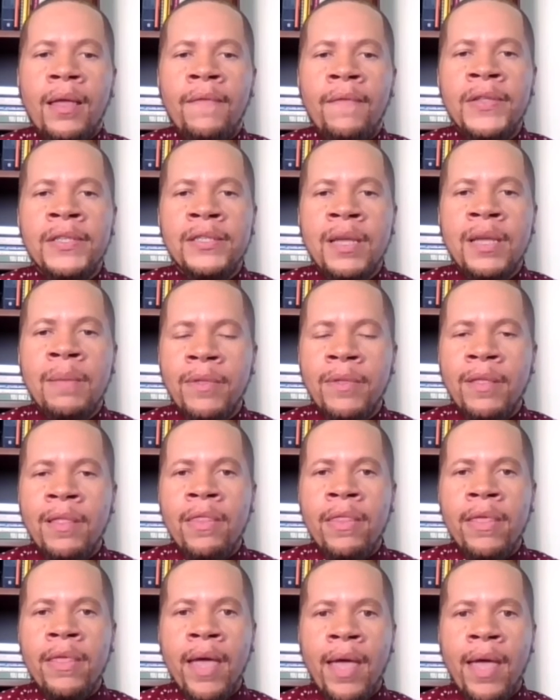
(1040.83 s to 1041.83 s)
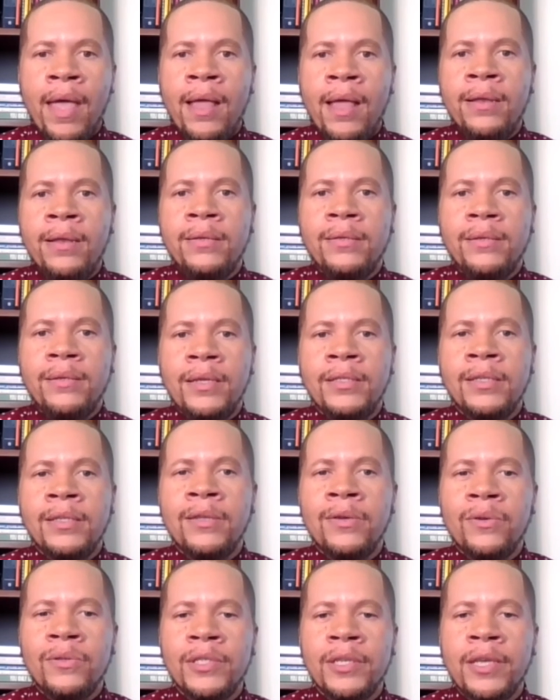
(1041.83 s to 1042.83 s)
If it's something that is
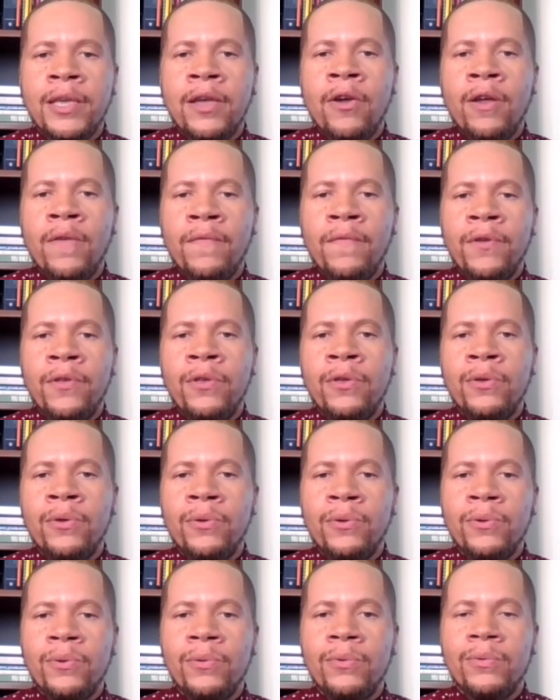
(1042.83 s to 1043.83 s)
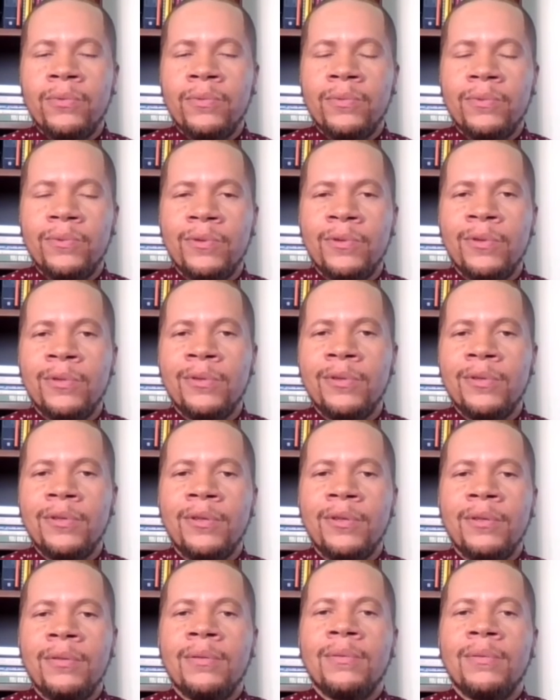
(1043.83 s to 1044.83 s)
a little scary for you,
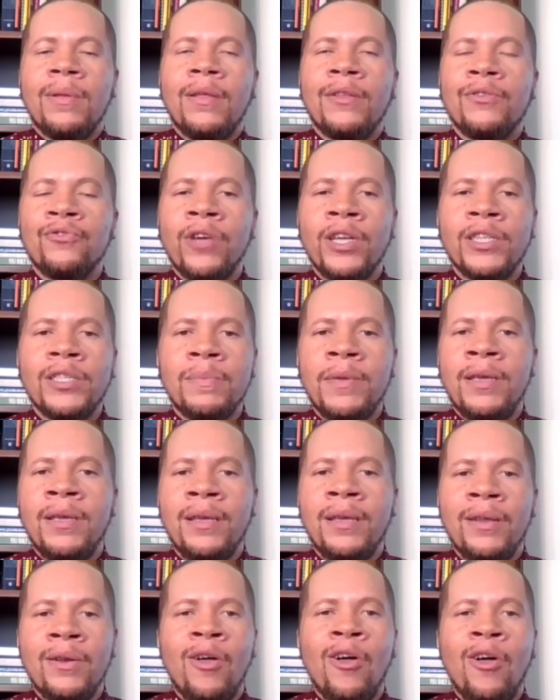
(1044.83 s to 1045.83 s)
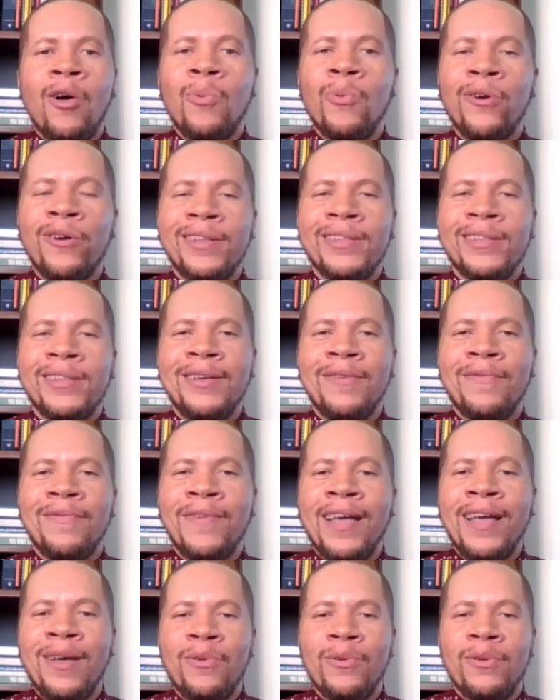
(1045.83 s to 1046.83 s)
trust me, it'll all work itself
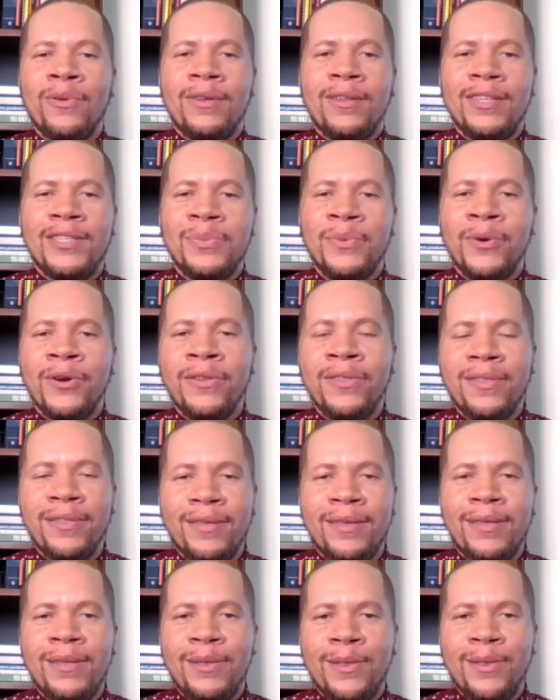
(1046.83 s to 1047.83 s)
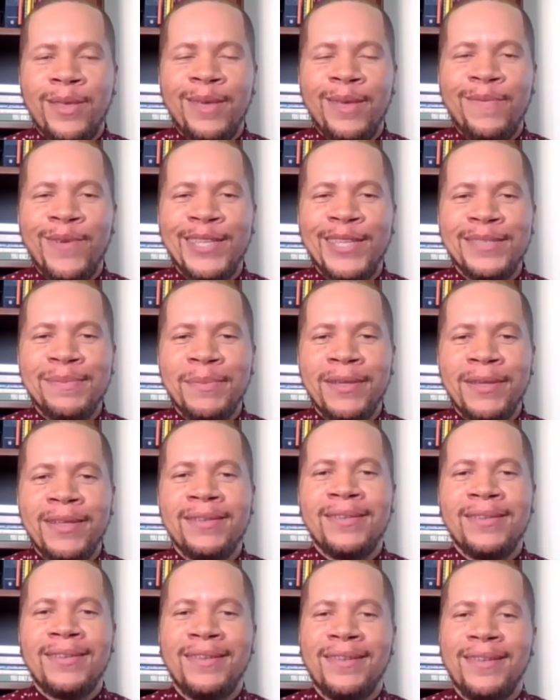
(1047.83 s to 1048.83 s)
out. It's worth the
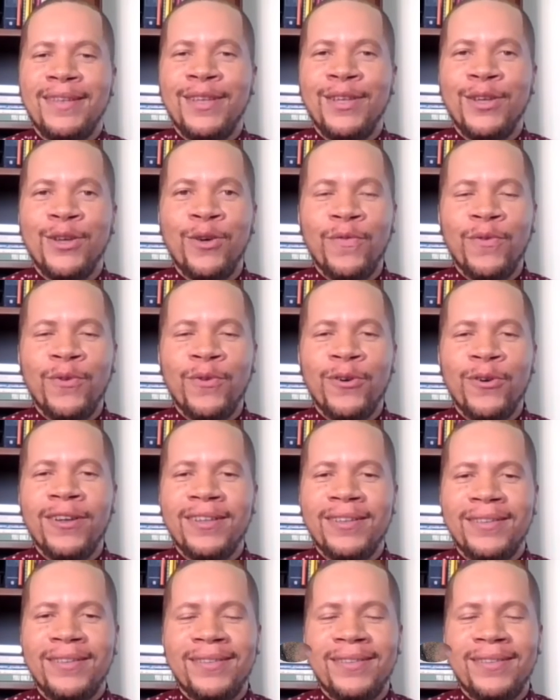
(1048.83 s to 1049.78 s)
investment. Go for it.